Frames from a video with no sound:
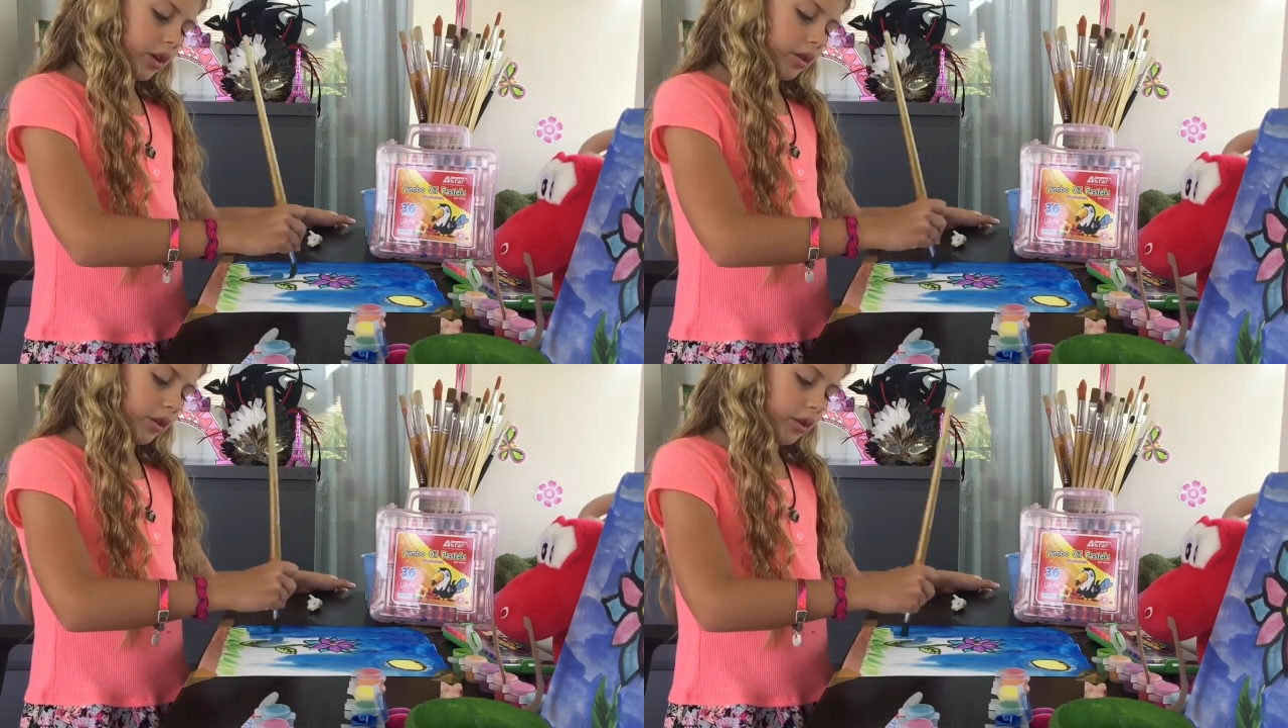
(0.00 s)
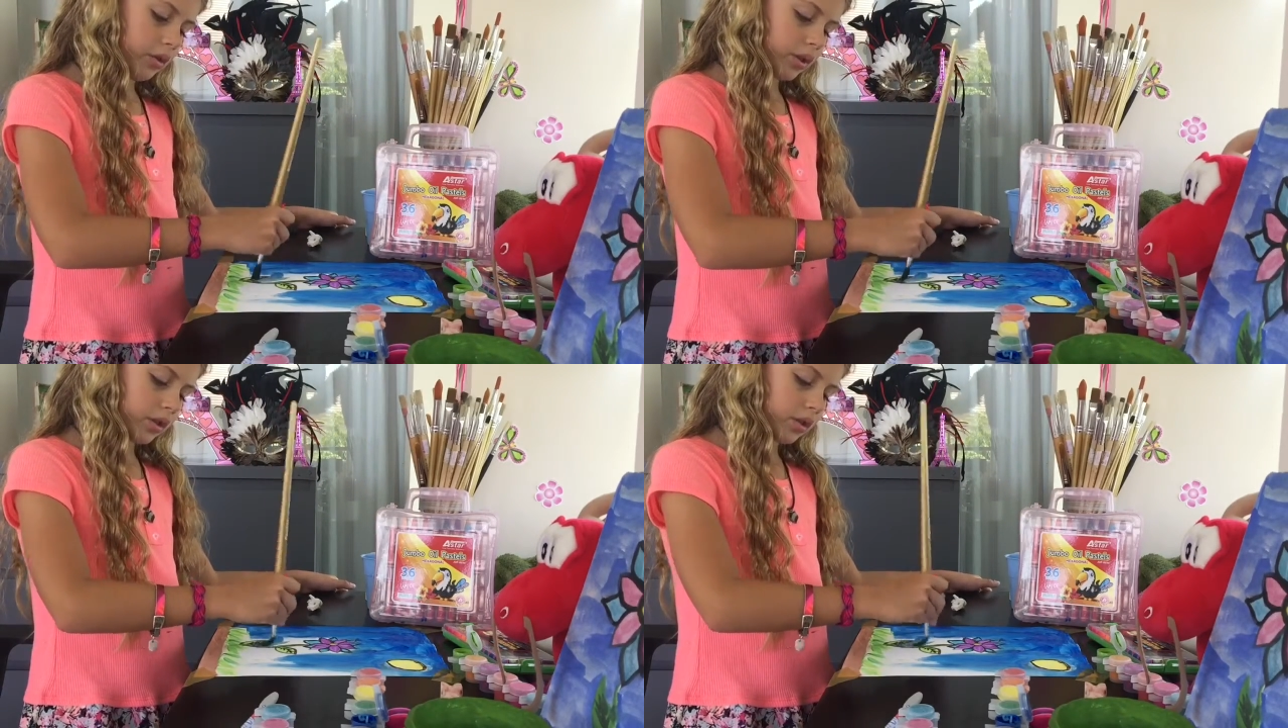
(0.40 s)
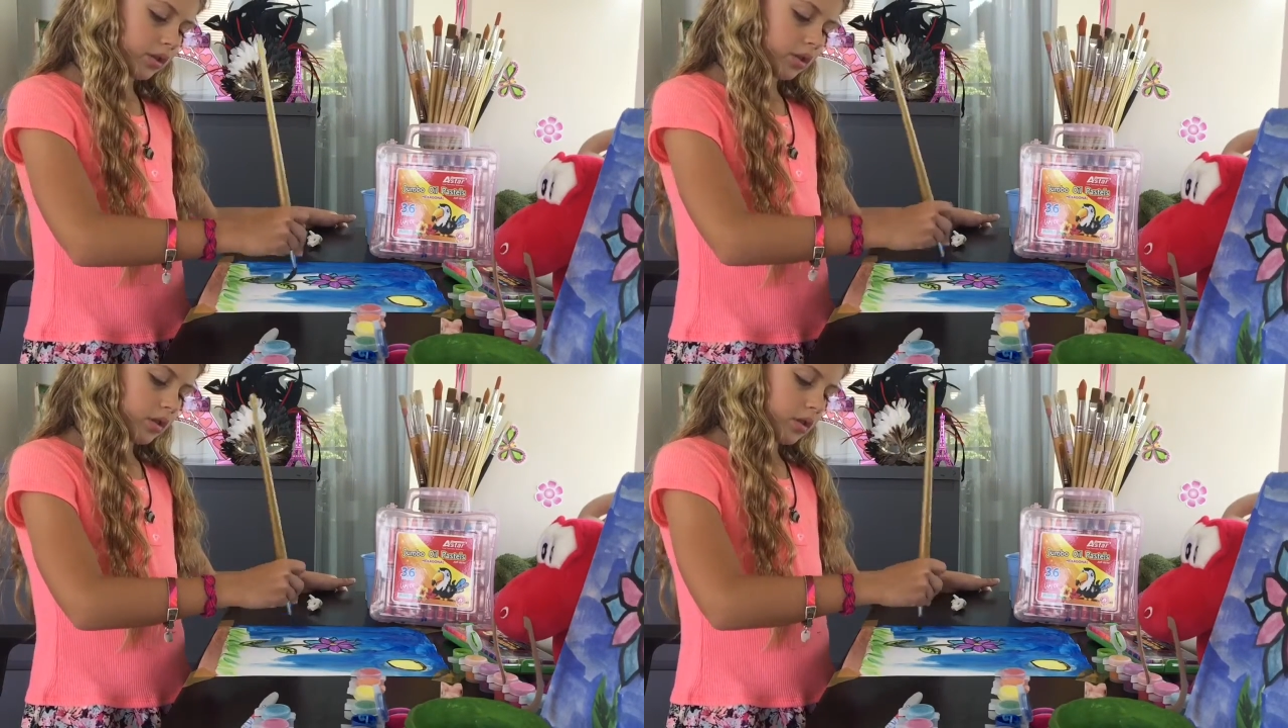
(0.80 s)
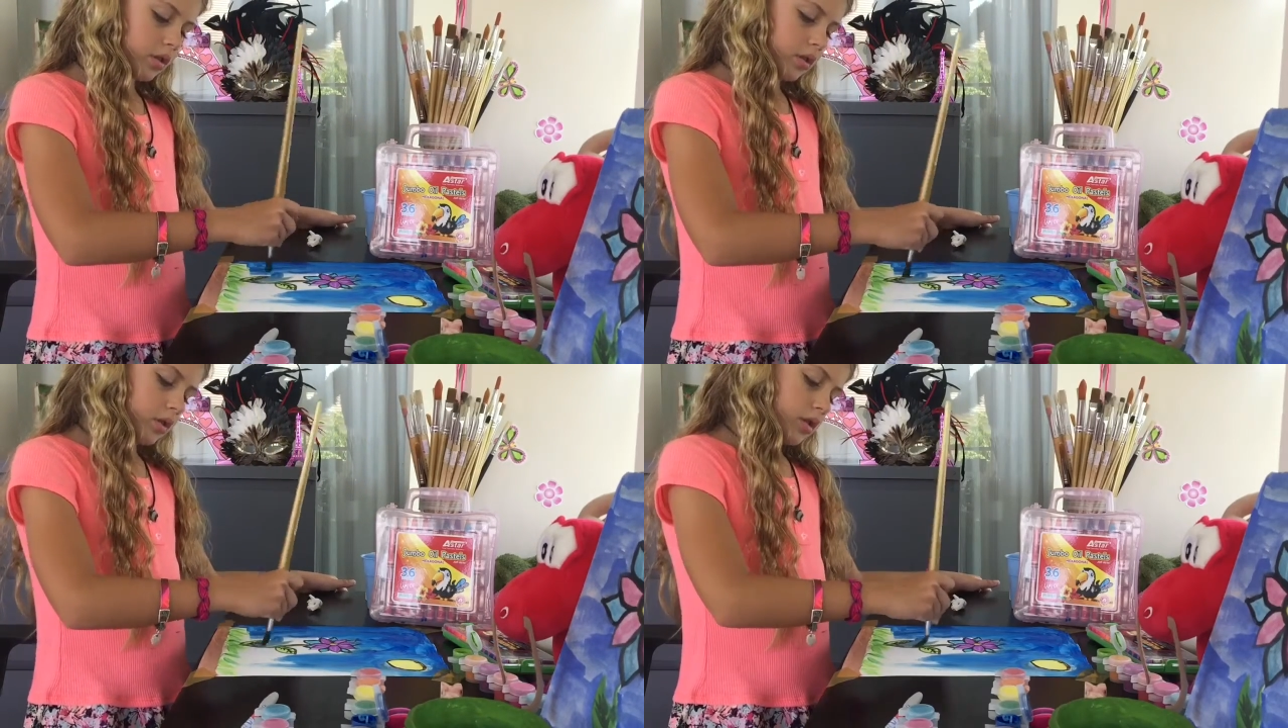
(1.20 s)
kill you or something.
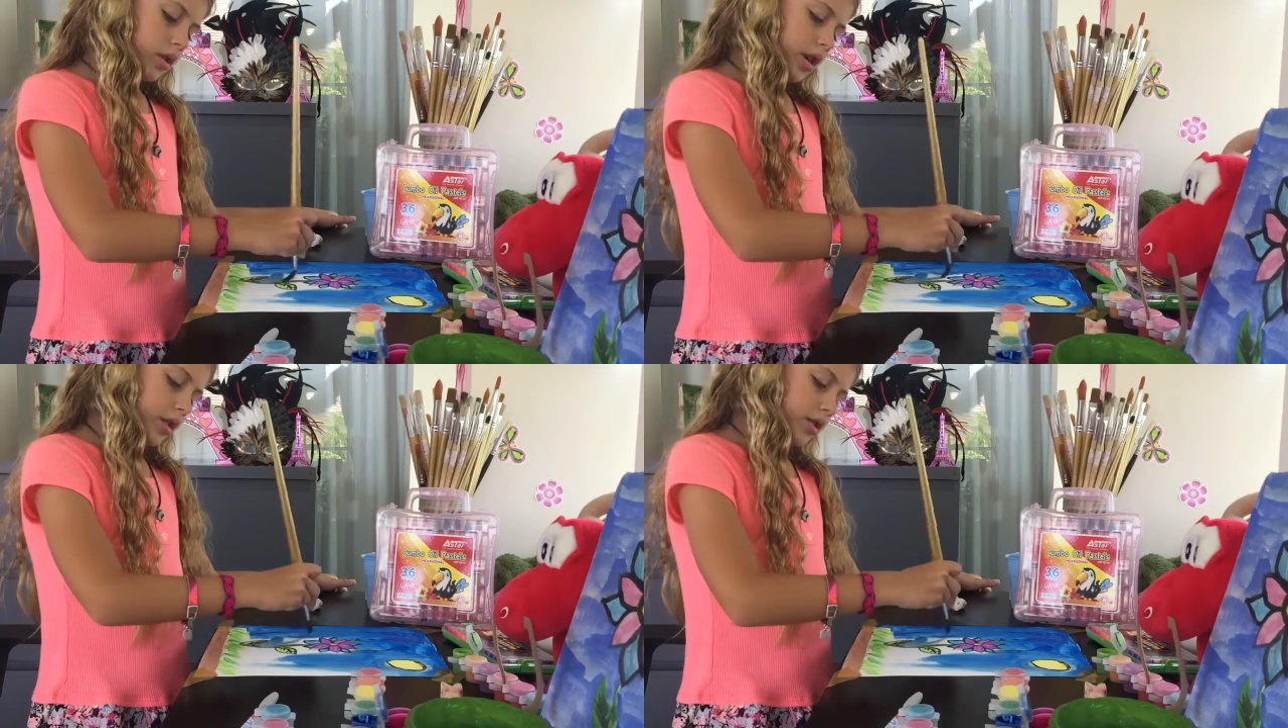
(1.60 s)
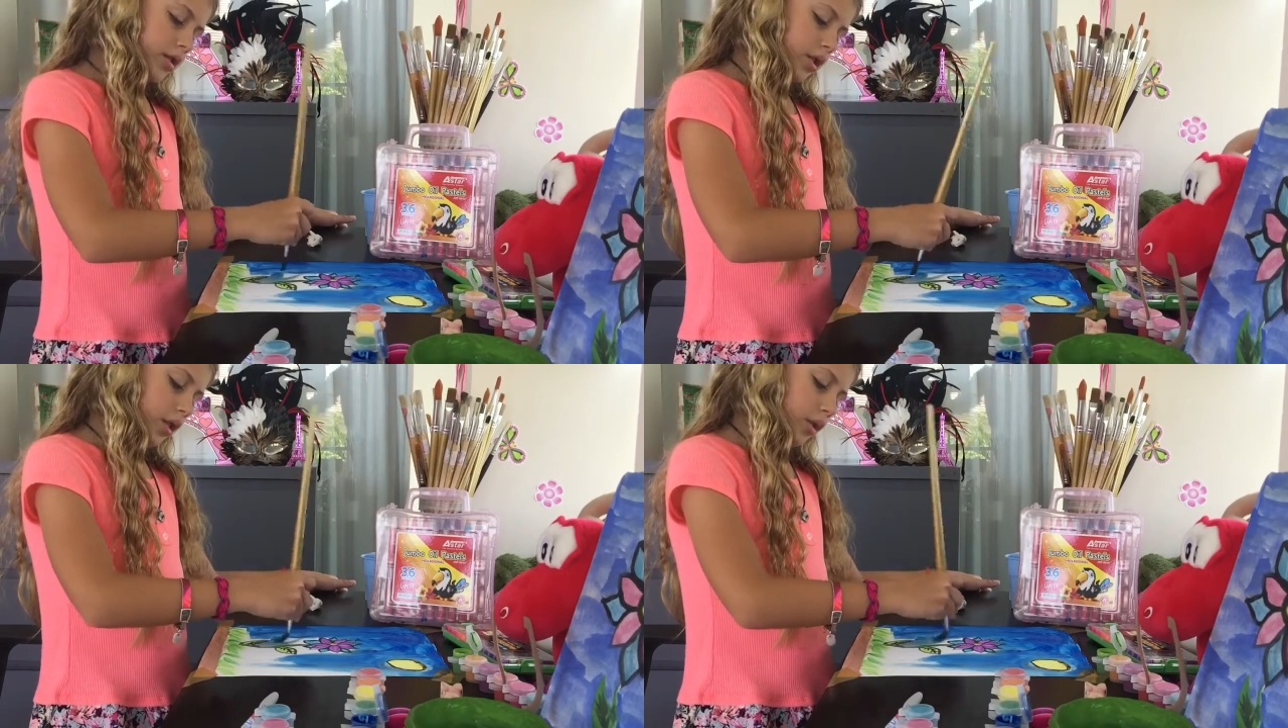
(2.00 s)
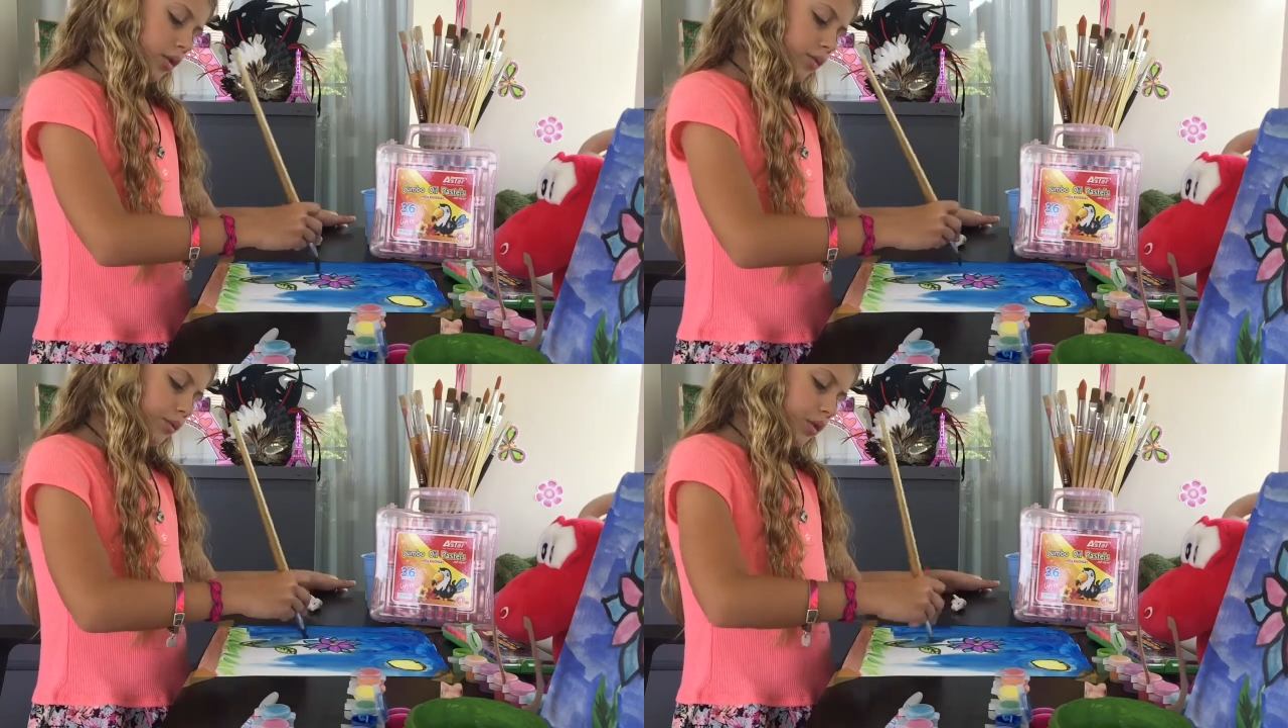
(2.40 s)
And so